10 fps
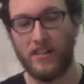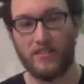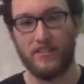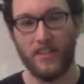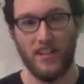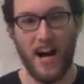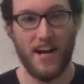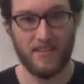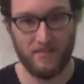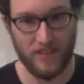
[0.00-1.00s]
into the
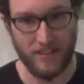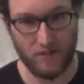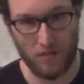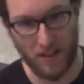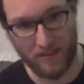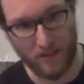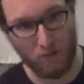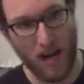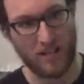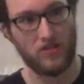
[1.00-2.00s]
lives of these of these
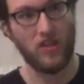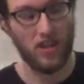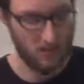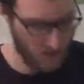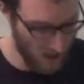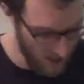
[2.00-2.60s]
rock stars.